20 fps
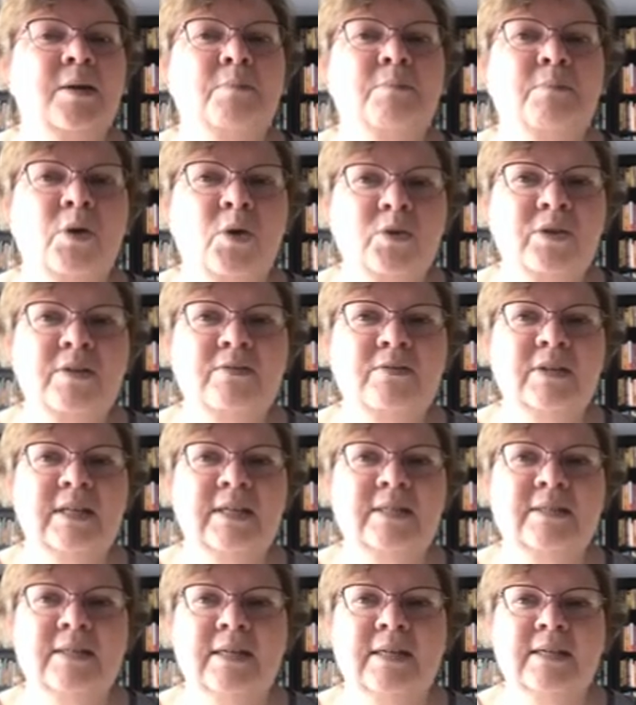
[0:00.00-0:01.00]
Both of
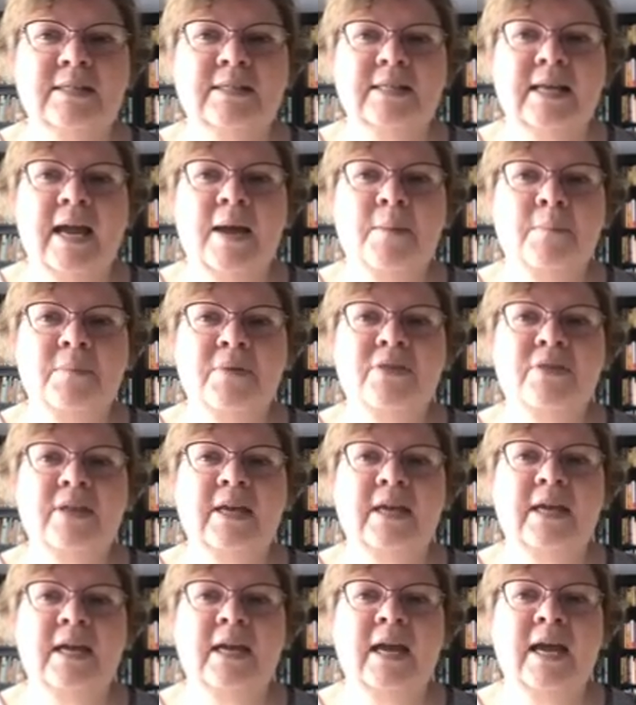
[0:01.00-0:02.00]
these things,
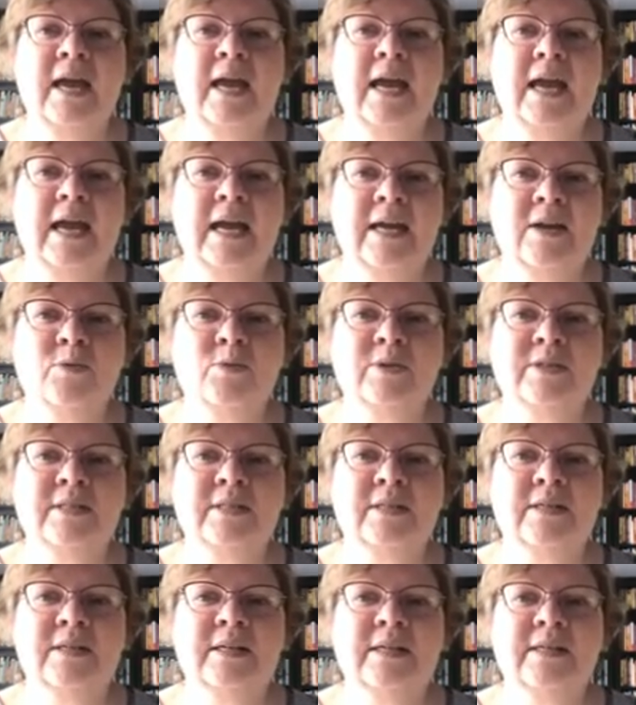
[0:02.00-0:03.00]
empathy and
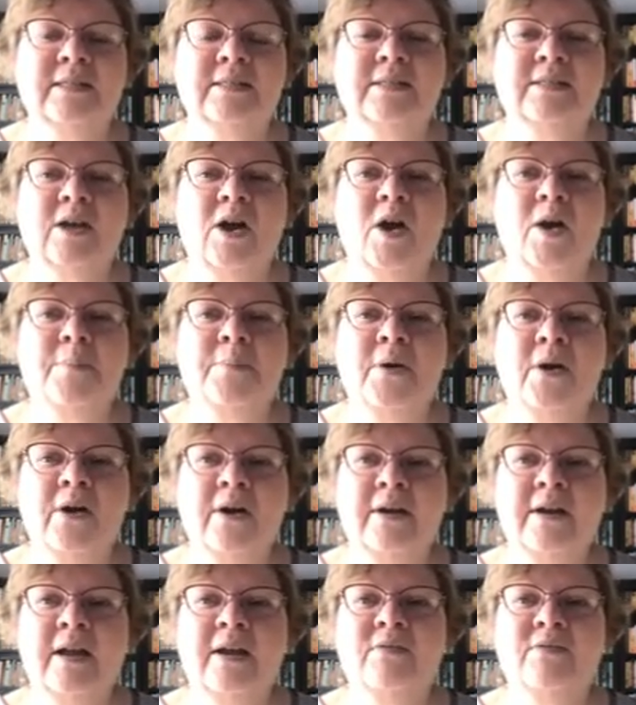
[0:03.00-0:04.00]
resilience, are
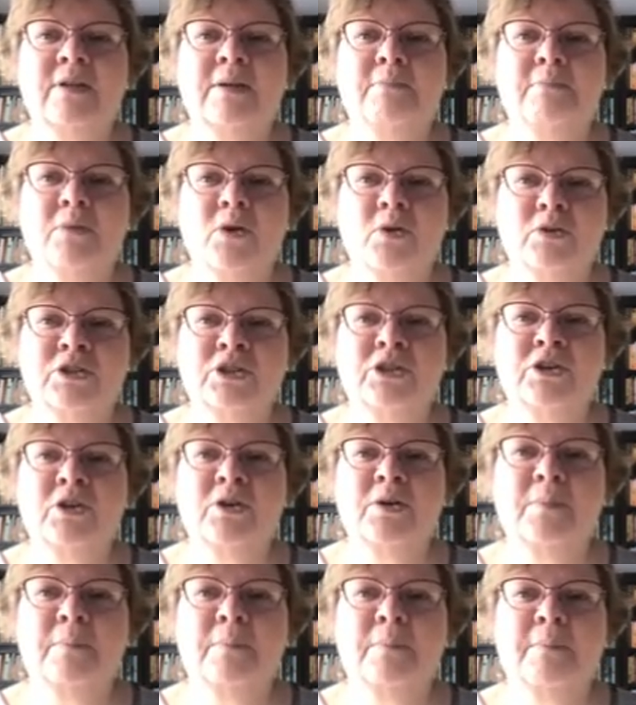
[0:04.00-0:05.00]
part of
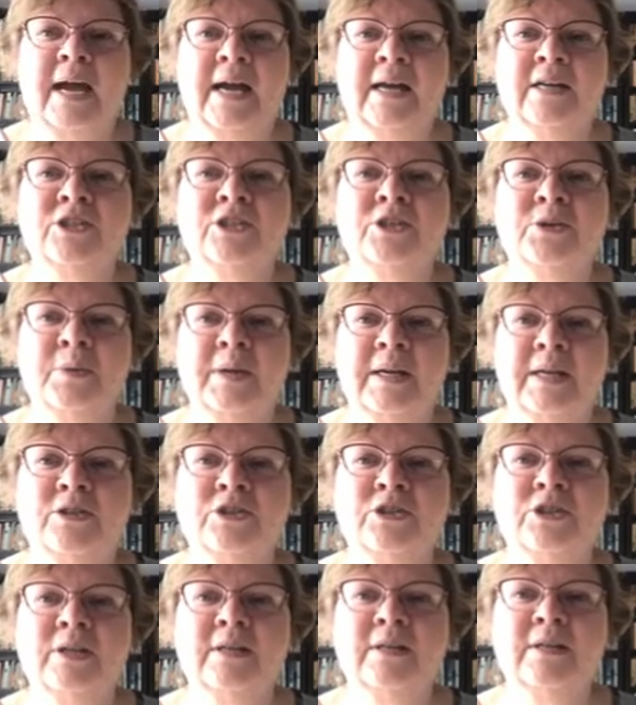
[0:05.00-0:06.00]
emotional
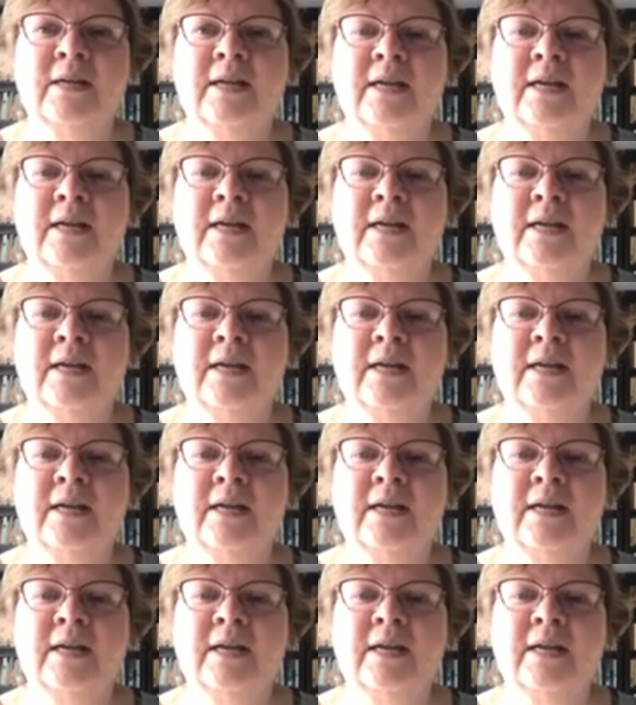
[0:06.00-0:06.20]
maturation.